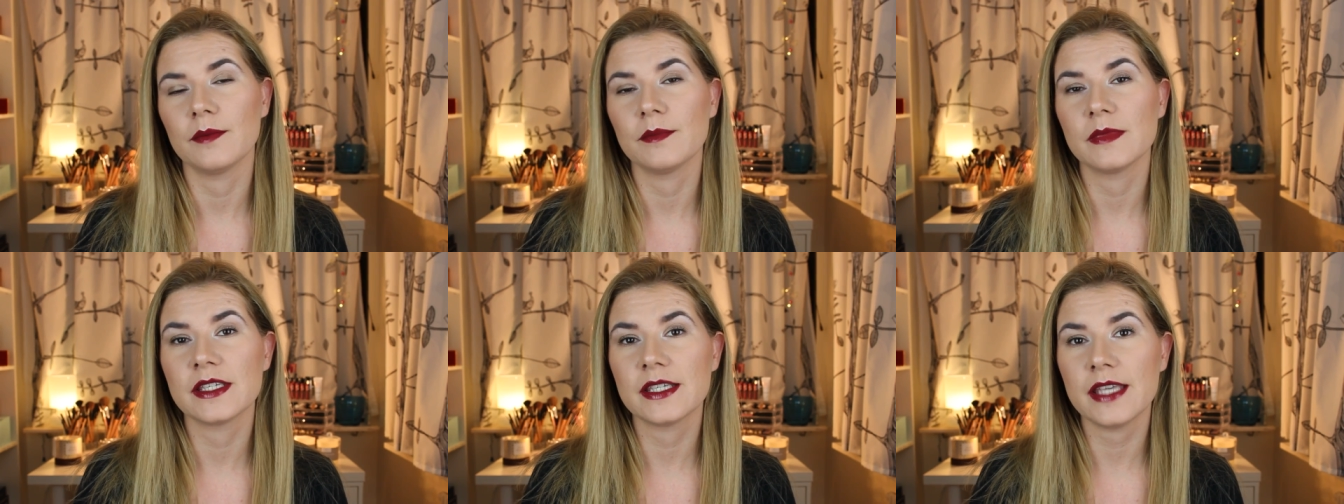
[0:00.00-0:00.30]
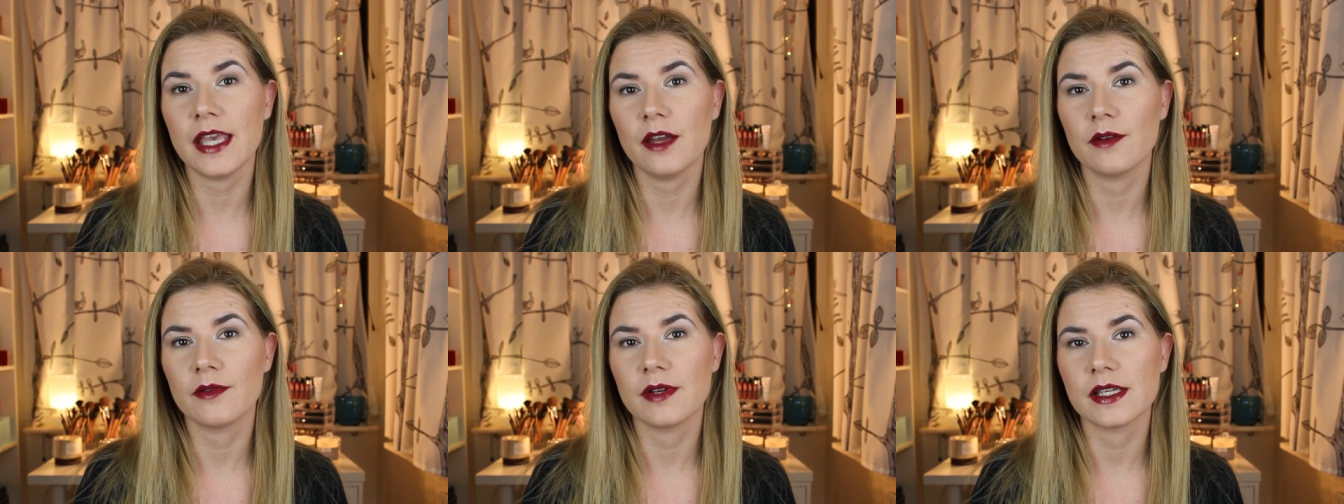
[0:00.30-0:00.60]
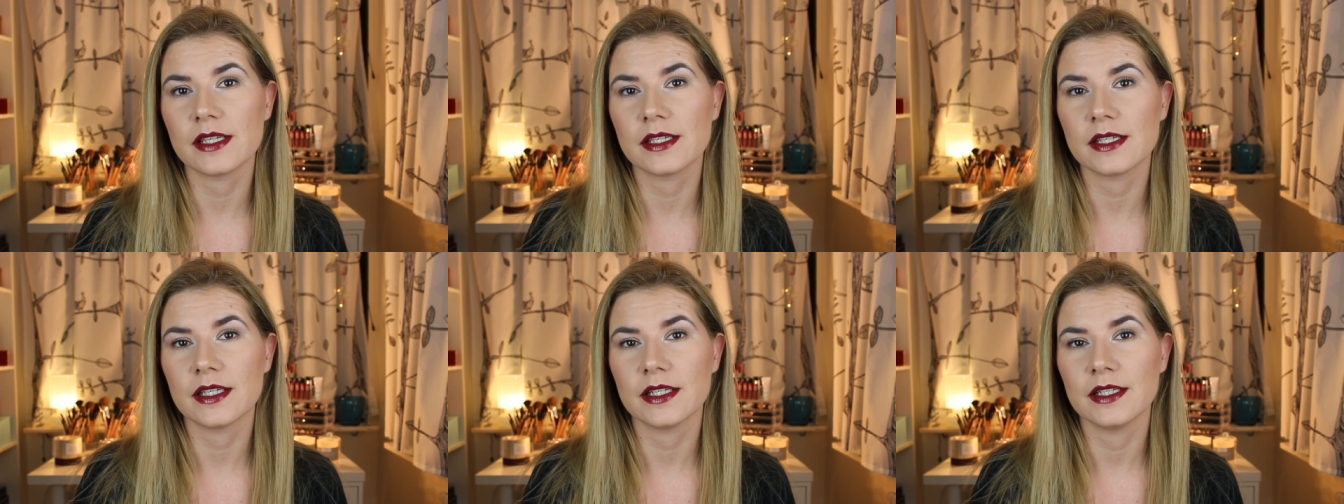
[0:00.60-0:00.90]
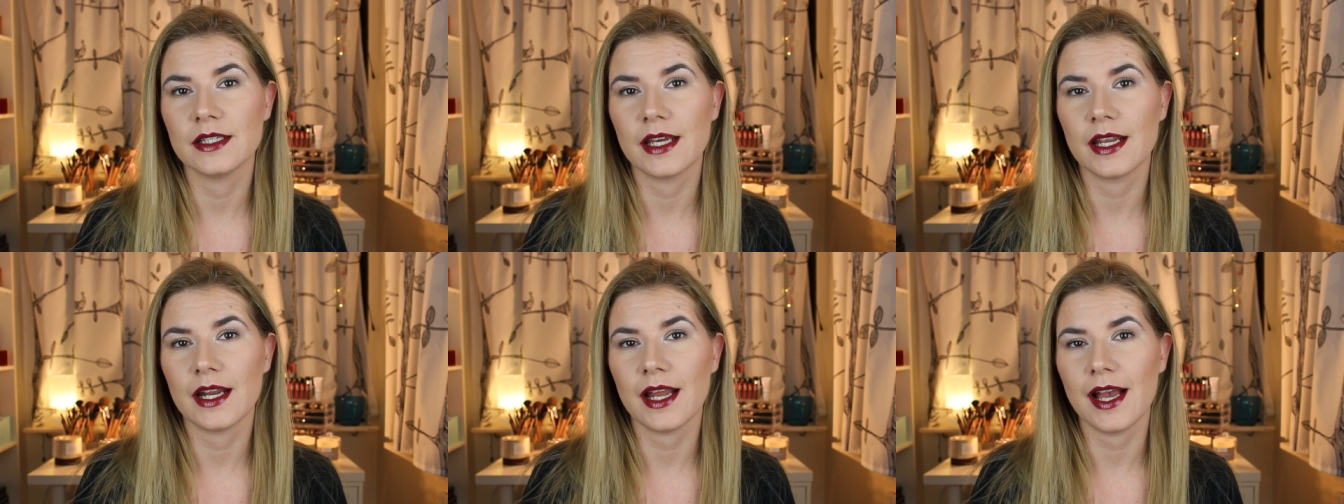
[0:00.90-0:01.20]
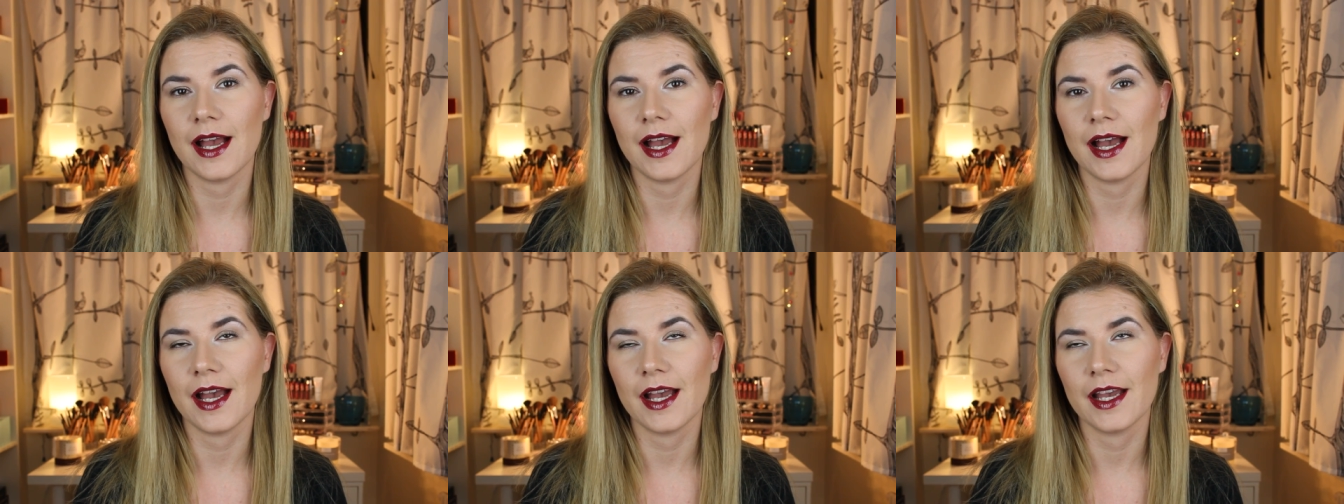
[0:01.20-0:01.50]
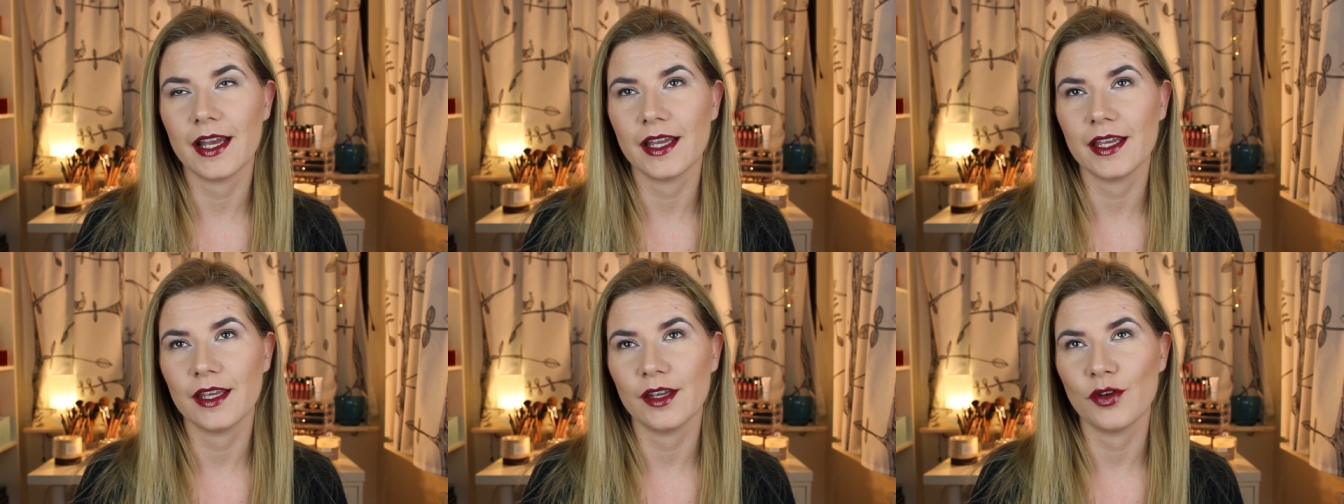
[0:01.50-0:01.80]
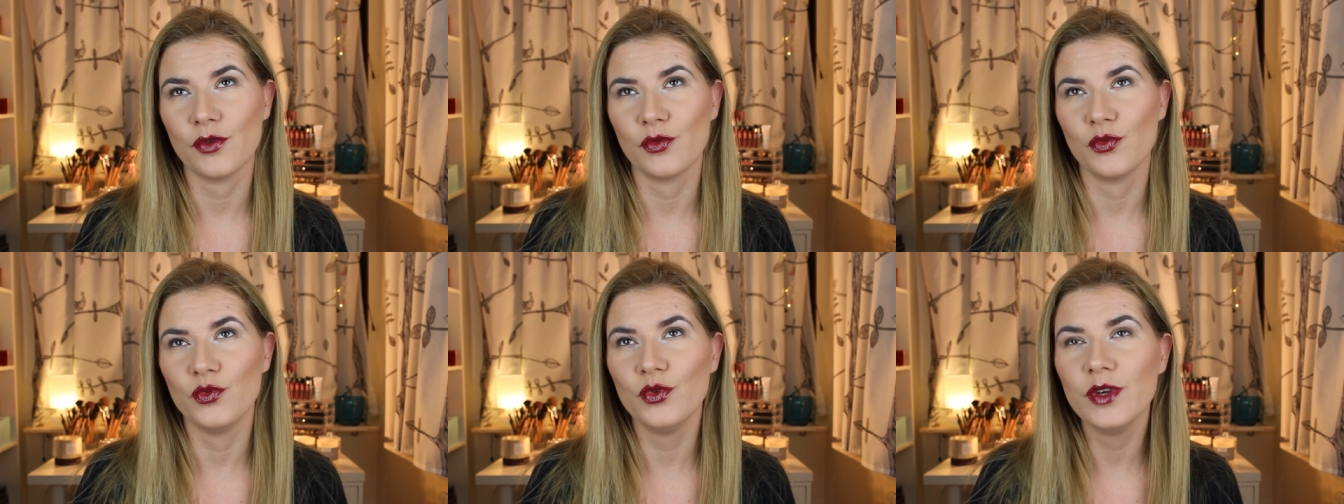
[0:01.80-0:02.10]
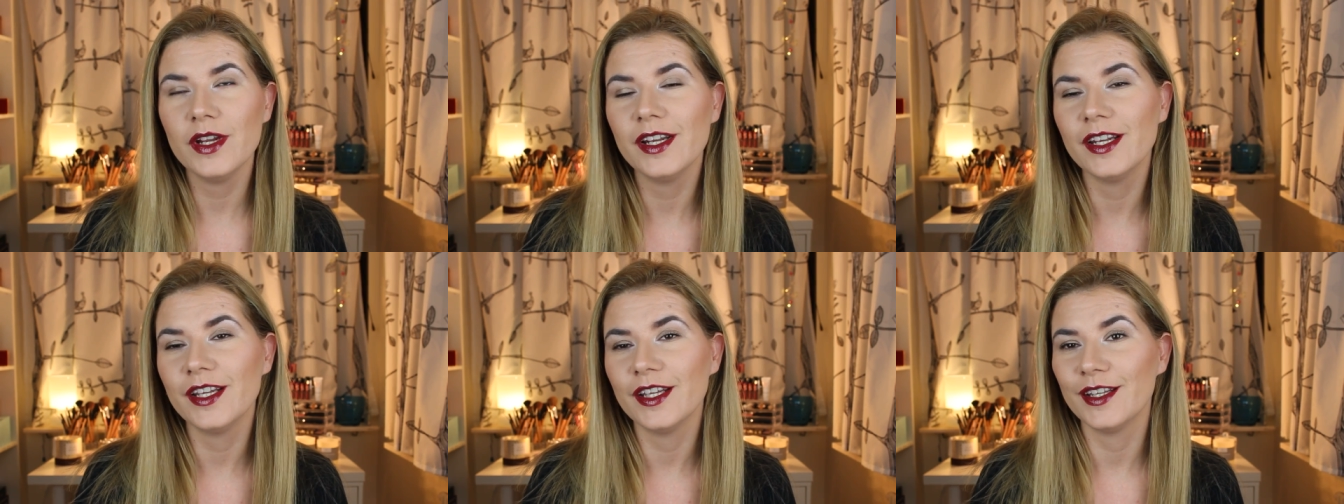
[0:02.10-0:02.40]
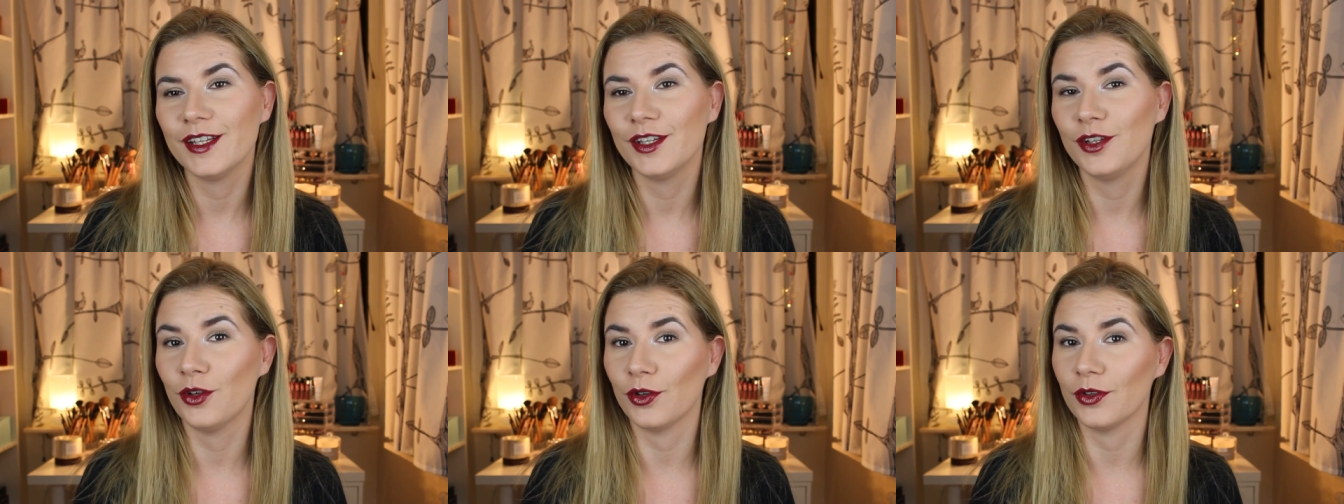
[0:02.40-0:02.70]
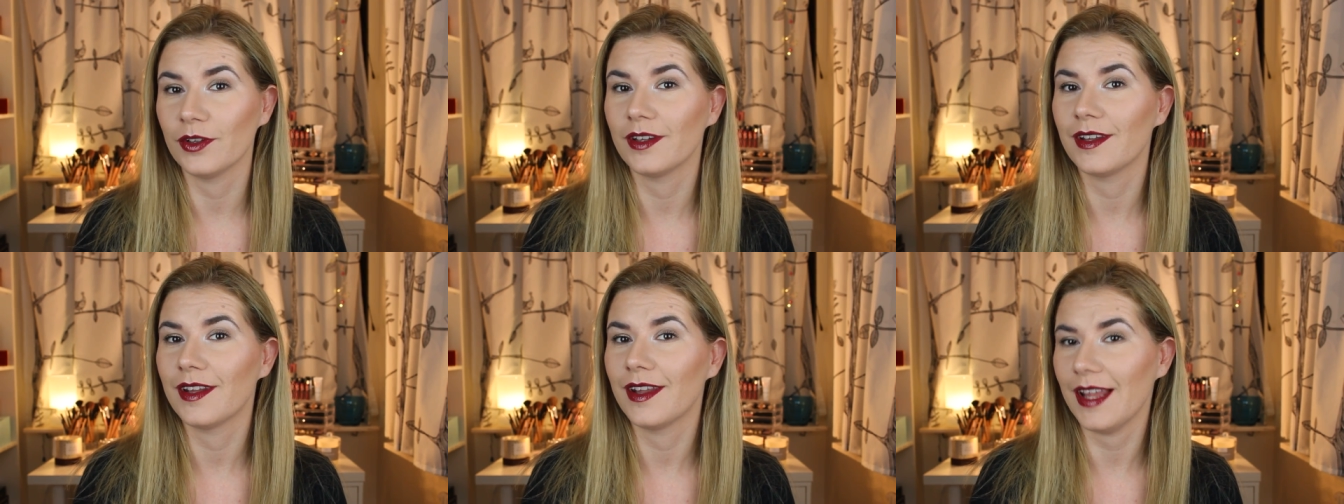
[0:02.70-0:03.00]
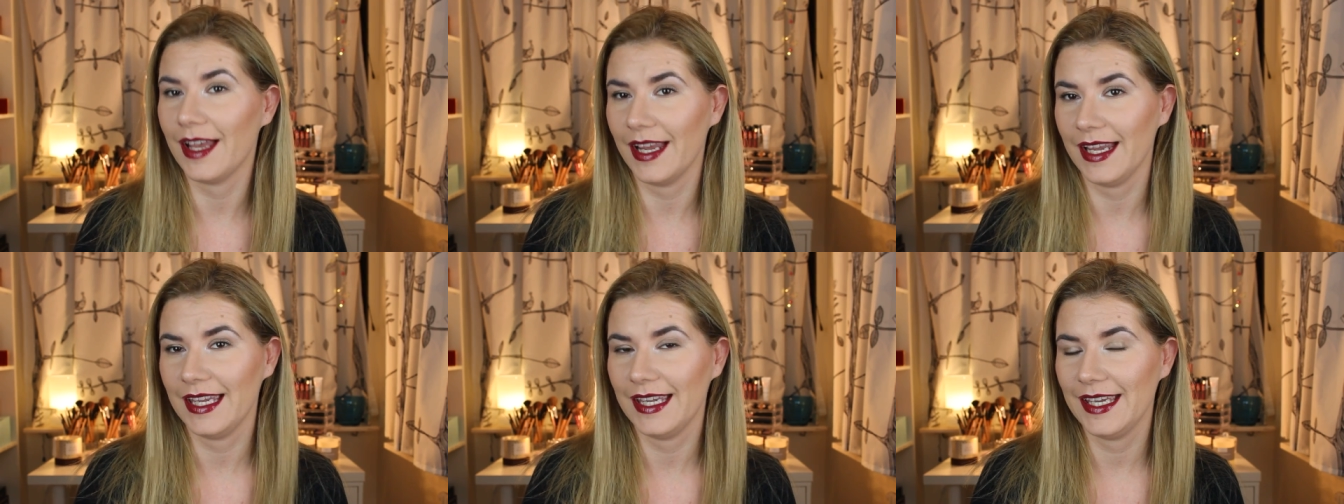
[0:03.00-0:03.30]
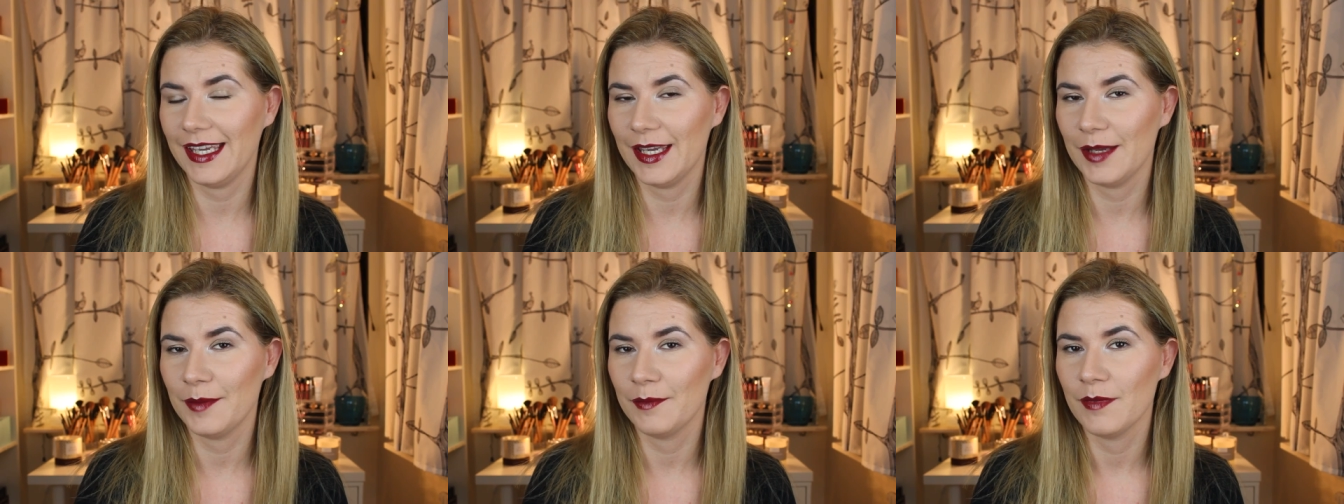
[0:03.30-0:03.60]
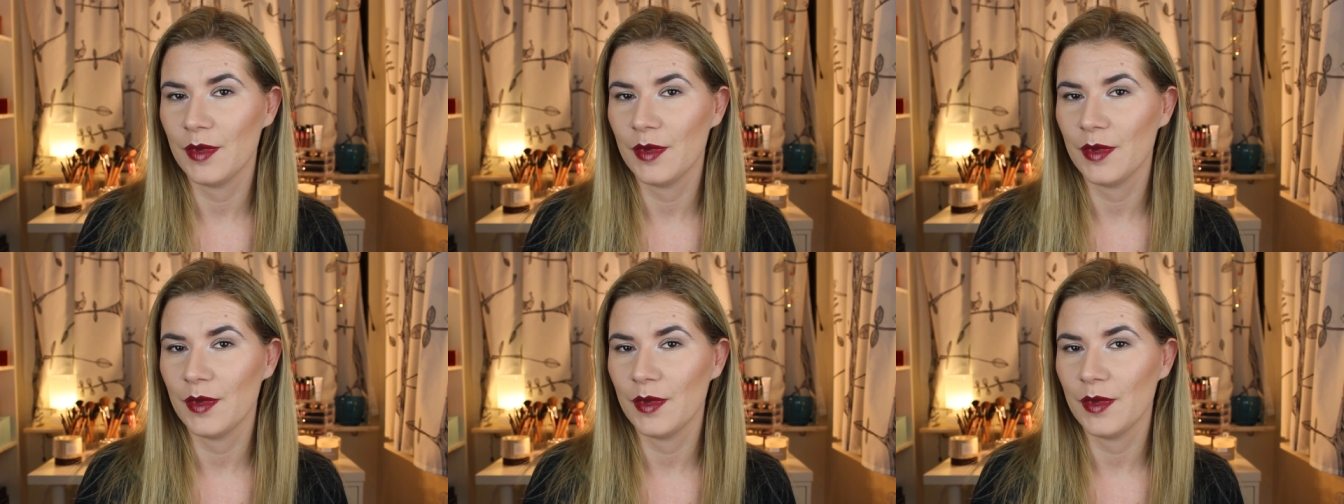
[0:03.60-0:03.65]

mascaras that I really don't like.